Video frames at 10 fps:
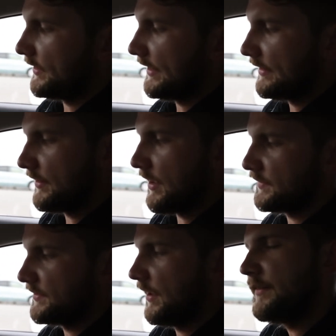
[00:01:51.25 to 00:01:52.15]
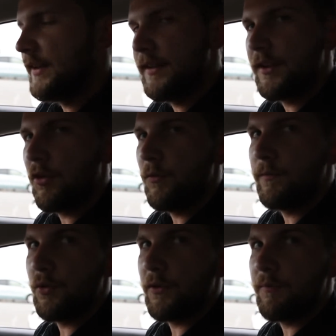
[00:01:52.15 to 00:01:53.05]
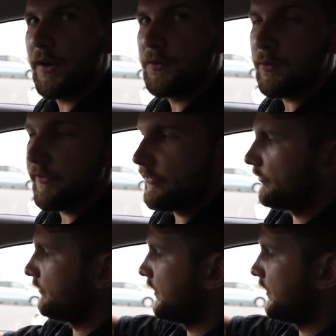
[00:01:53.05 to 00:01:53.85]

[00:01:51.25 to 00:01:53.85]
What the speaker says: ended up sound deadening all 4 of my doors.